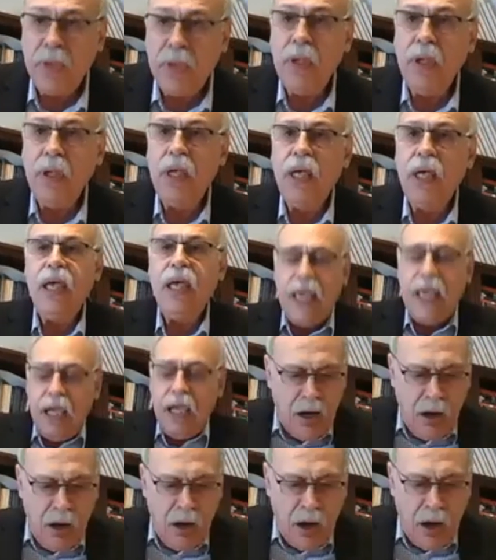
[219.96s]

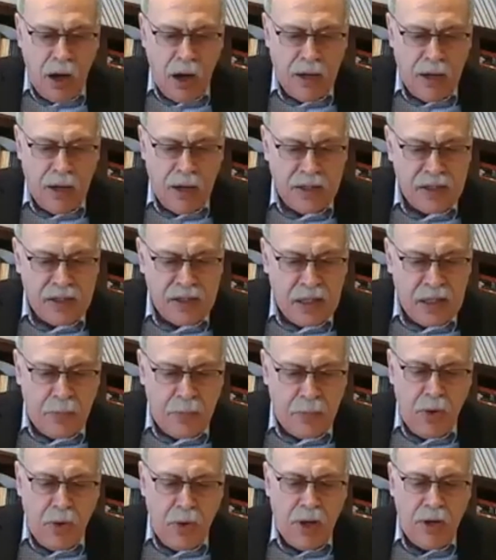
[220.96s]
Here, I want to
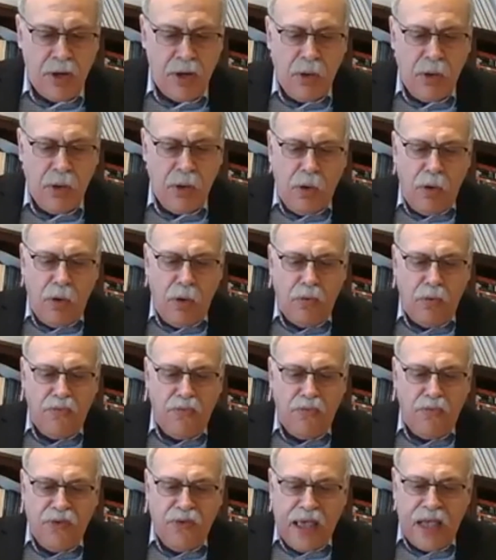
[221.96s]
press a
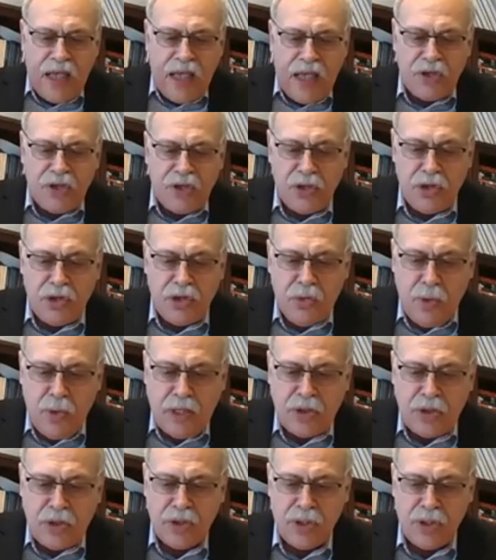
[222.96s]
somewhat
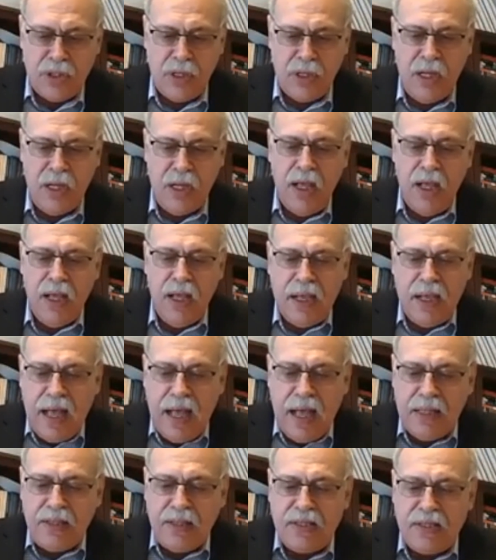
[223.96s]
old-fashioned question,
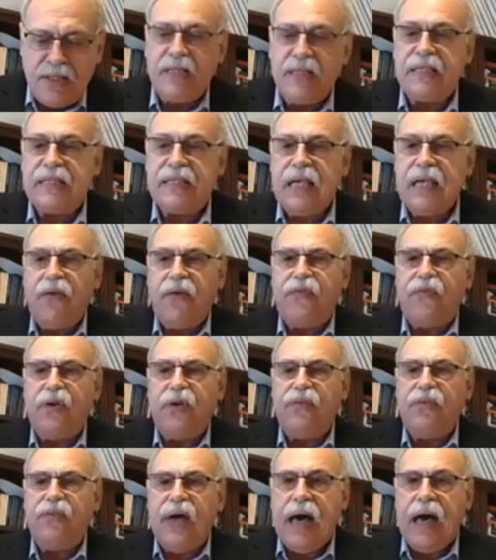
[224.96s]
Kant's
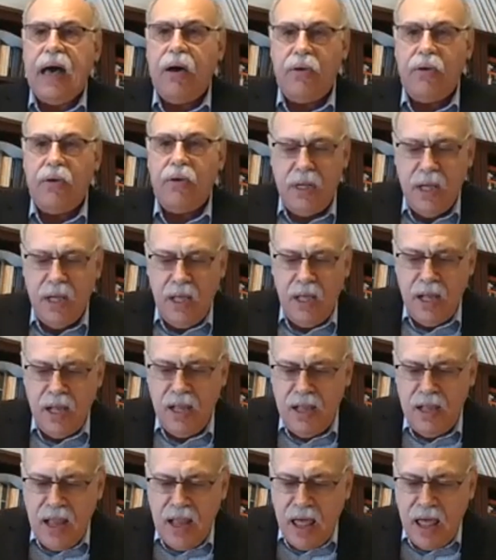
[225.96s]
self-avowed
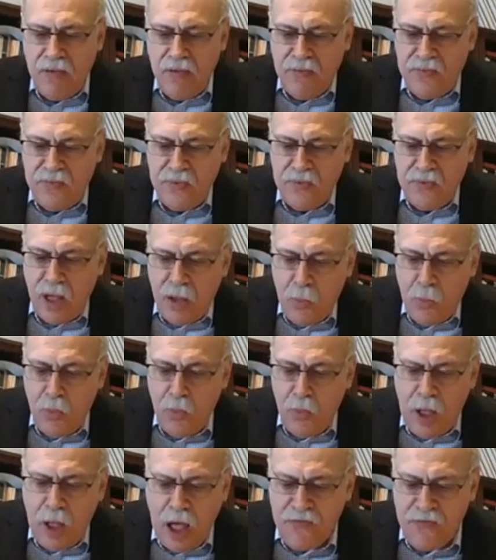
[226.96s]
love
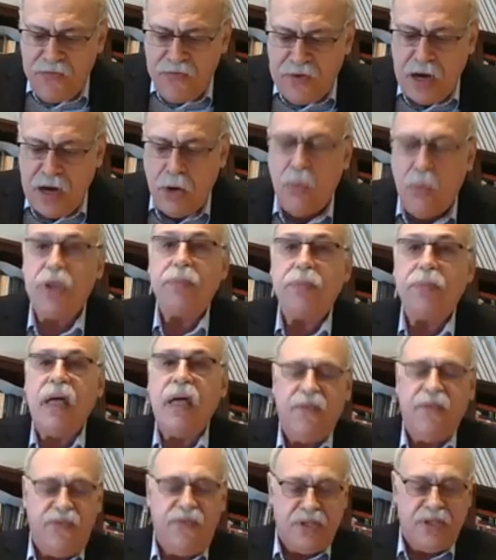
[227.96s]
affair with
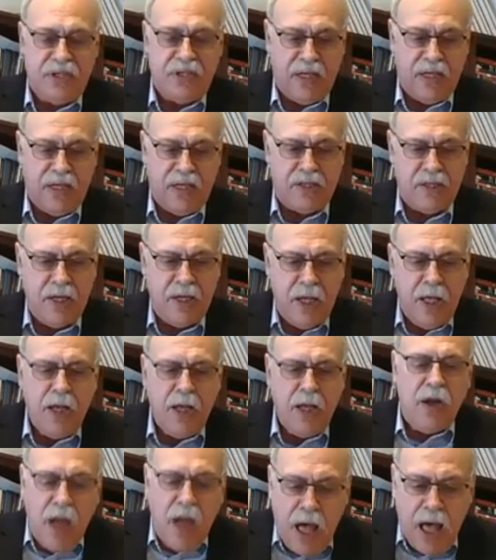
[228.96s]
metaphysics,
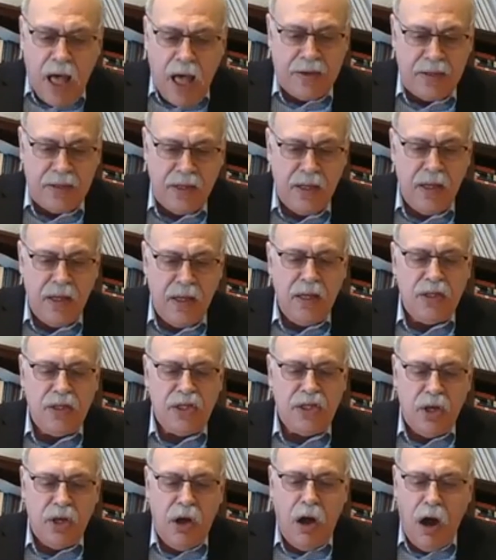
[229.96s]
not
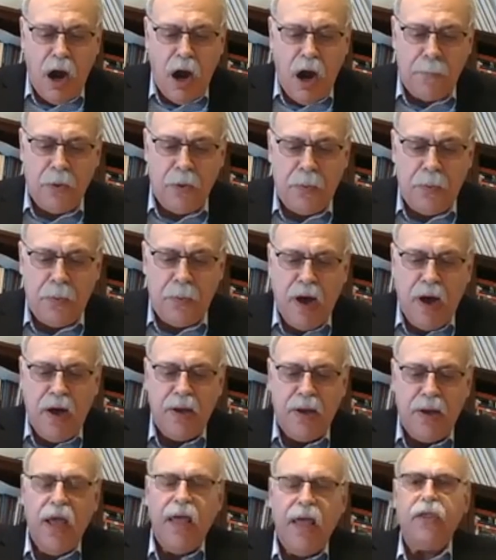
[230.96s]
to harp
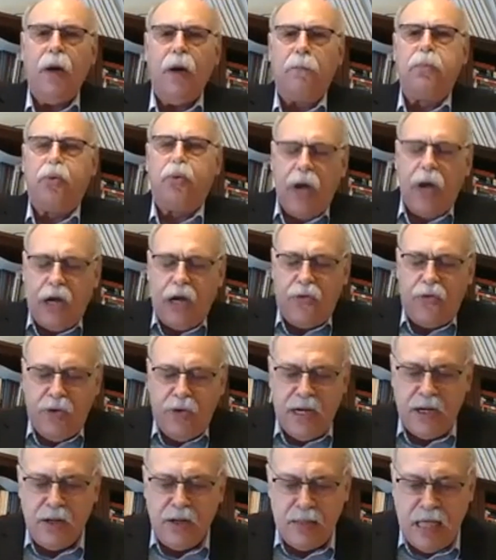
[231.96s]
upon the
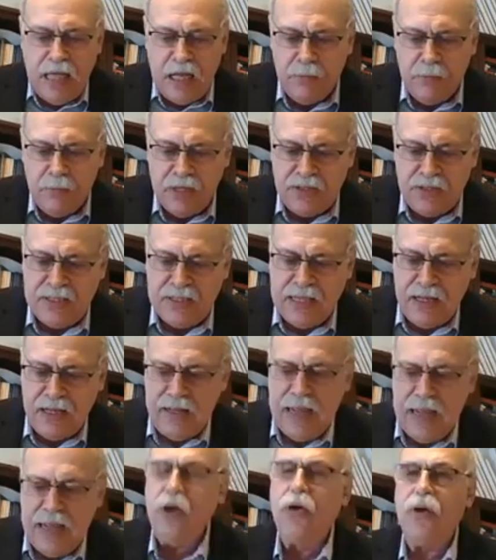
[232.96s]
pre-critical elements that
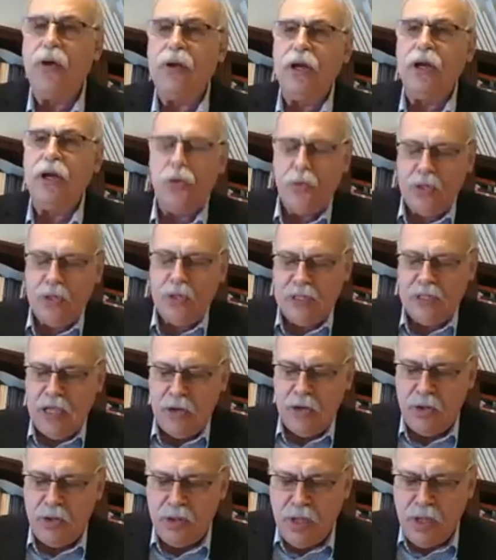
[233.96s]
lingered into his
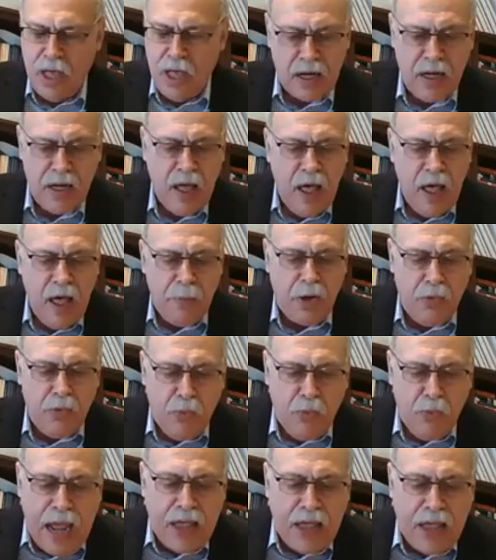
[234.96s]
later thought, but
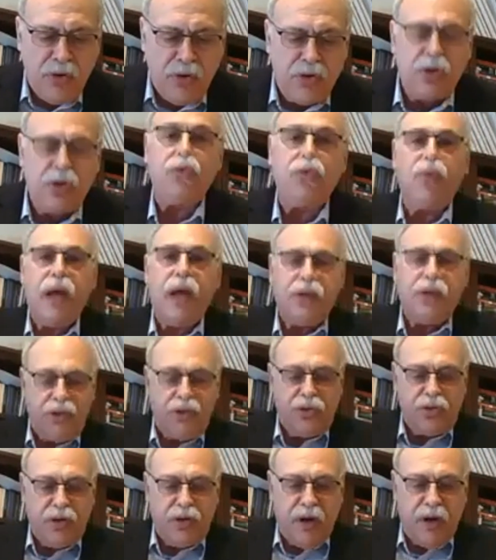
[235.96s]
rather to
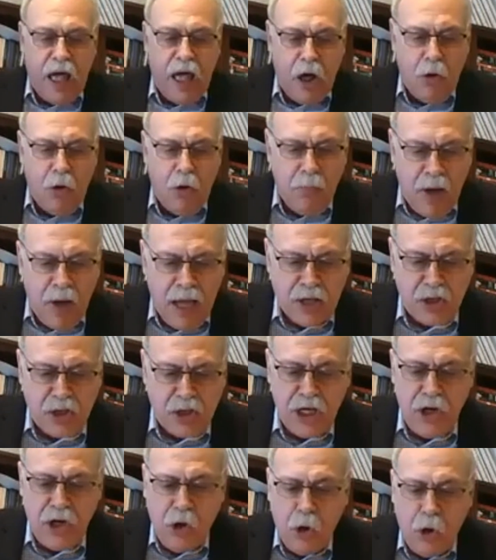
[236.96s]
register how much
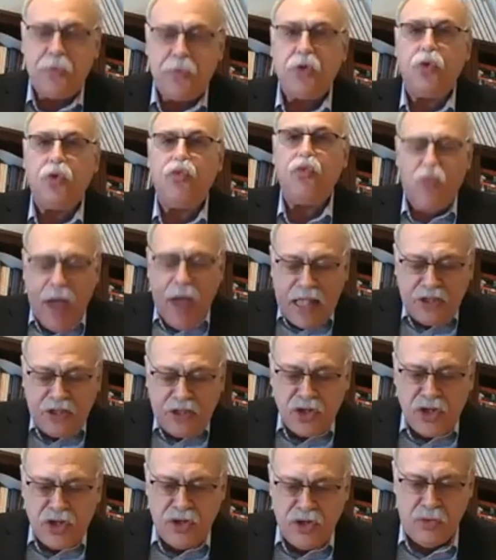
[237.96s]
he hoped to
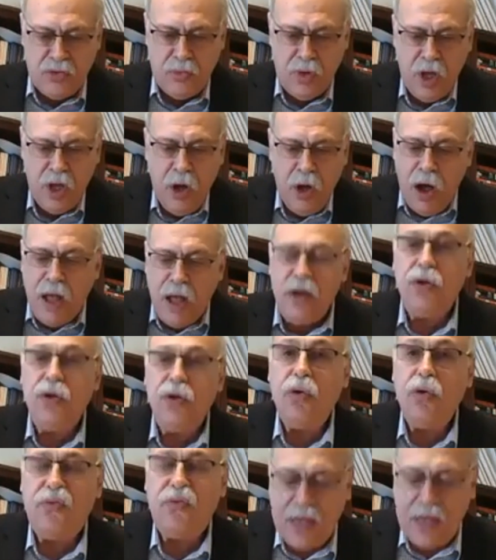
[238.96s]
rescue on new
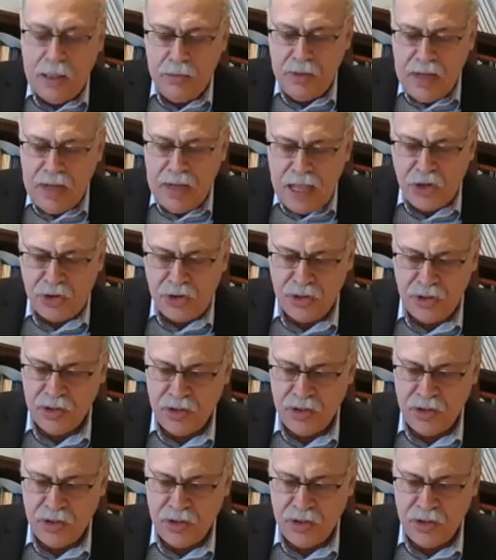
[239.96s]
foundations,